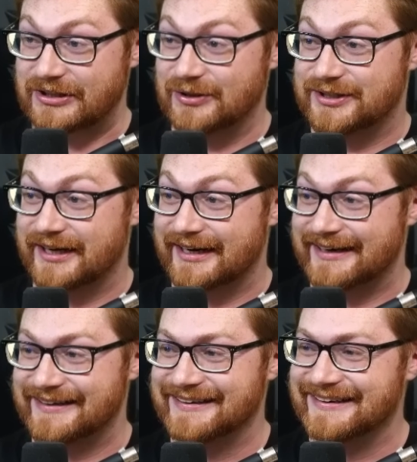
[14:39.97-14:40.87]

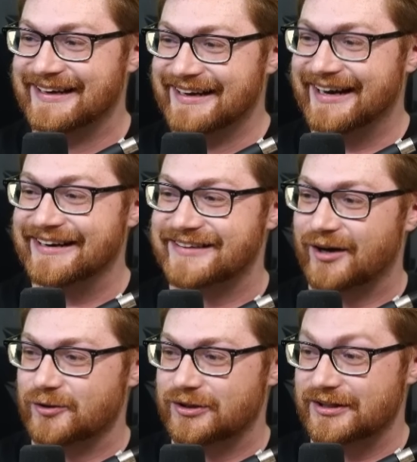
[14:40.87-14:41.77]
Okay. hey,
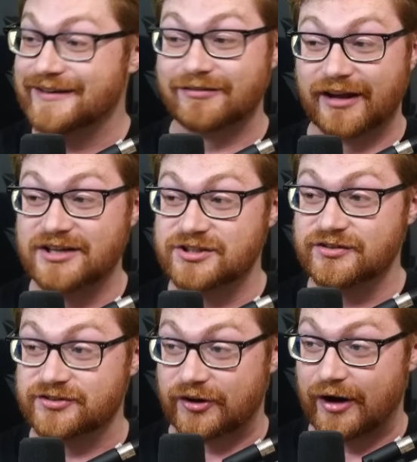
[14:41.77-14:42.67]
downloaded League of
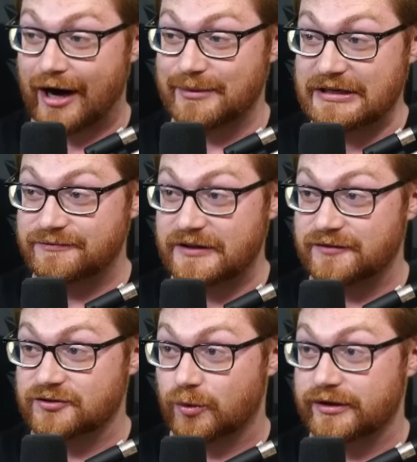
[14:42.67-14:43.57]
Legends, Konami,
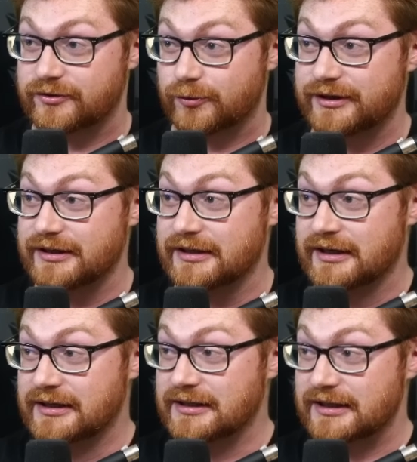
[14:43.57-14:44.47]
FIFA 23.
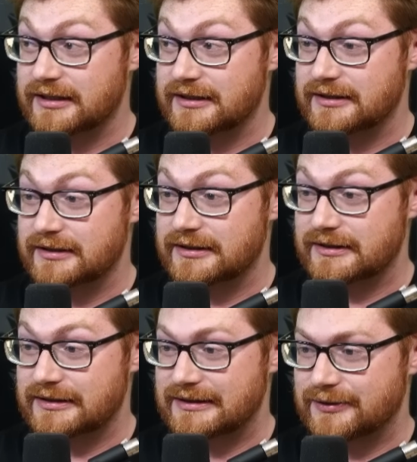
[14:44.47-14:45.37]
Uh,
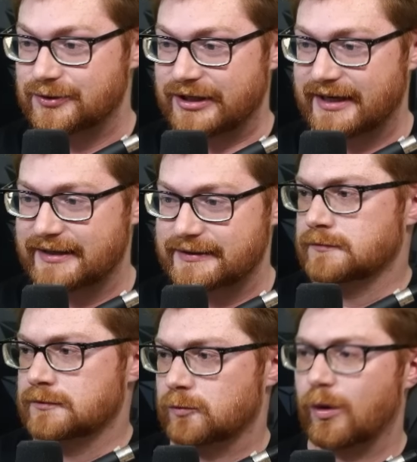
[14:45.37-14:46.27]
okay.
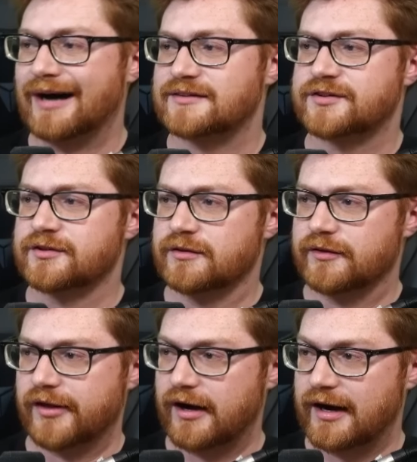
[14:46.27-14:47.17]
What
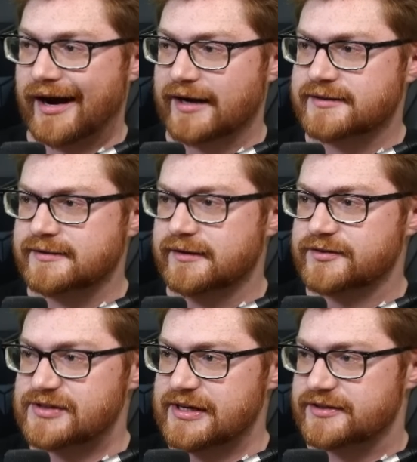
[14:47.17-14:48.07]
the heck is
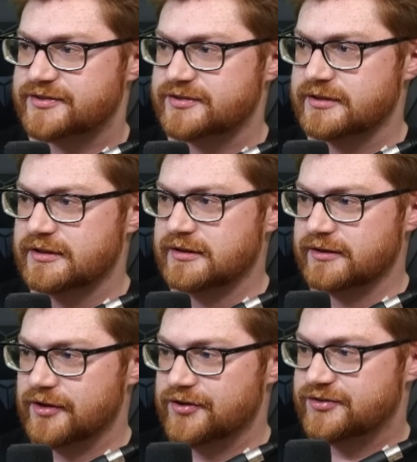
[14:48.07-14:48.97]
this?
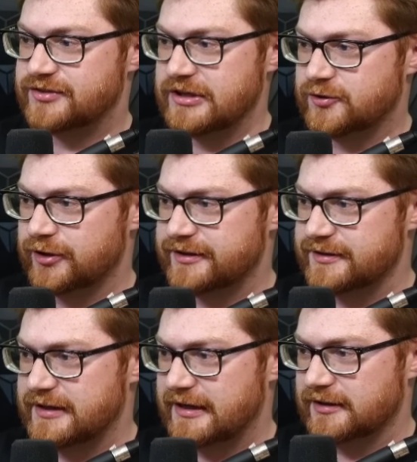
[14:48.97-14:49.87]
The secret
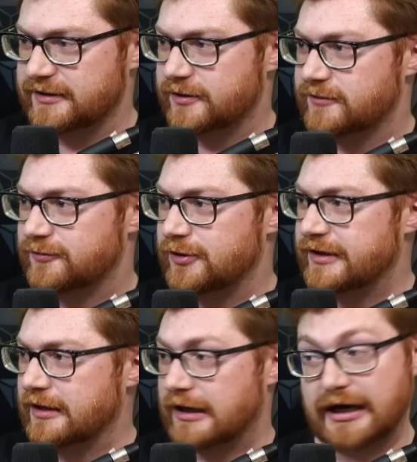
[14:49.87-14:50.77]
Edelier free
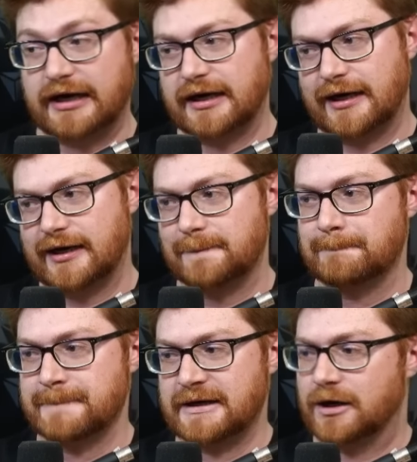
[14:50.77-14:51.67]
Um,
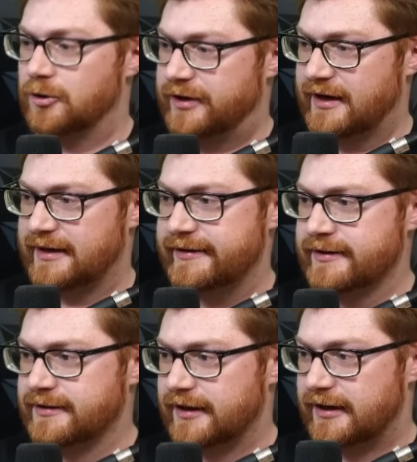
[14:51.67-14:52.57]
okay,
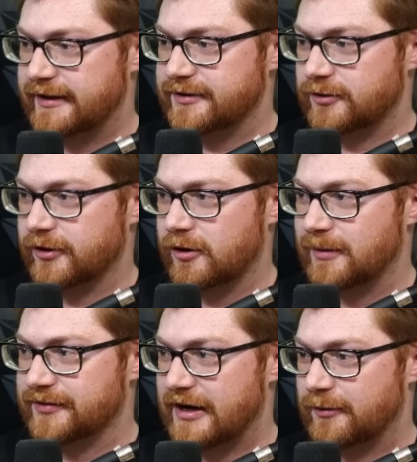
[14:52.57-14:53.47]
I don't know
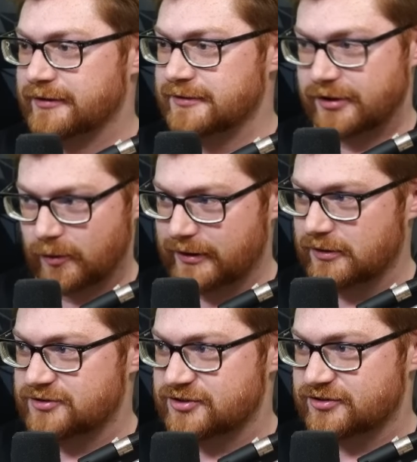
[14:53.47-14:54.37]
about that one. You know what?
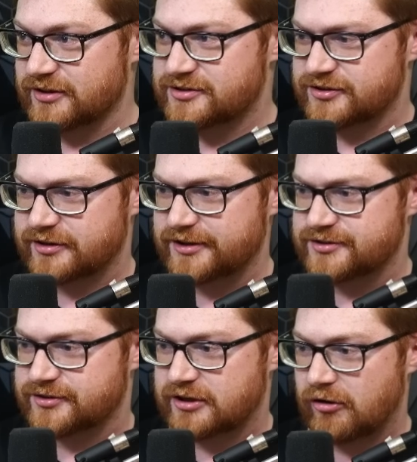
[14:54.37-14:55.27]
Let's just let's just let's
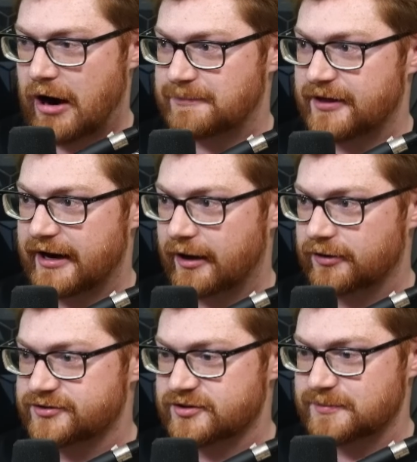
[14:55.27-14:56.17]
just crop that out.
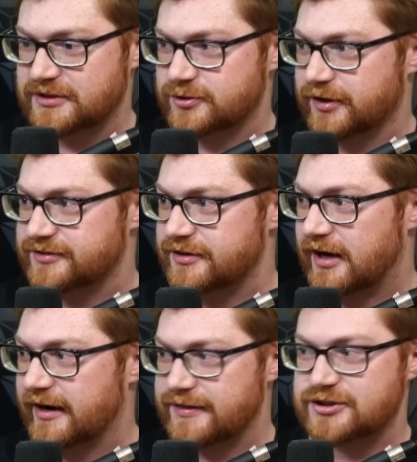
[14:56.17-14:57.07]
Let's just make sure that's
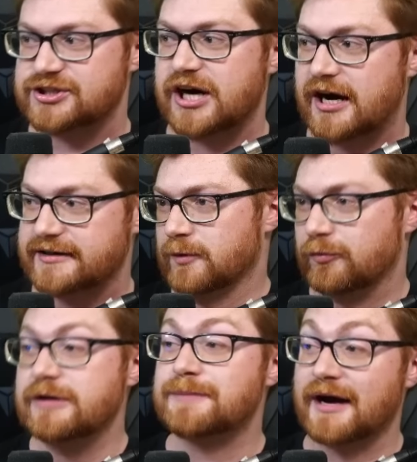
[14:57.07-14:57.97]
not in the shot.
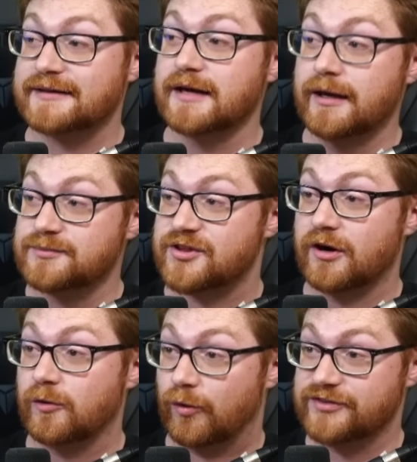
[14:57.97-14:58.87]
Repack games
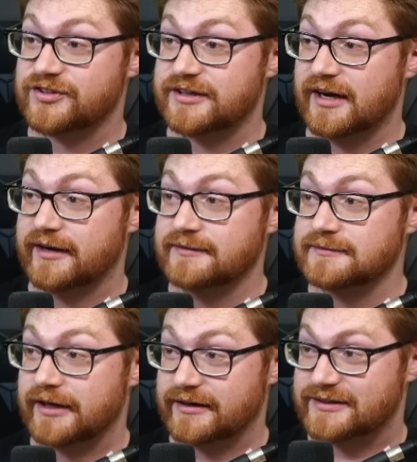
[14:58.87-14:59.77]
though, once again,
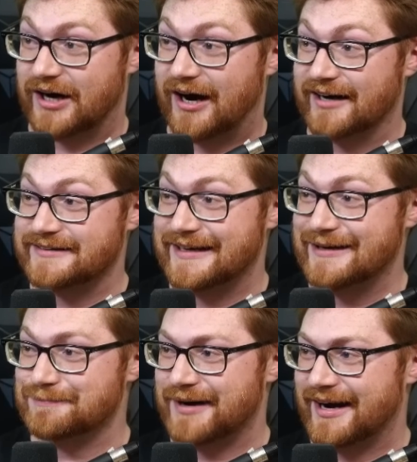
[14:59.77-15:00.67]
and COD
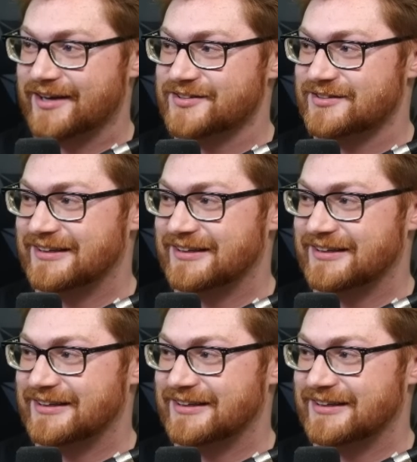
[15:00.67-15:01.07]
Game Pass.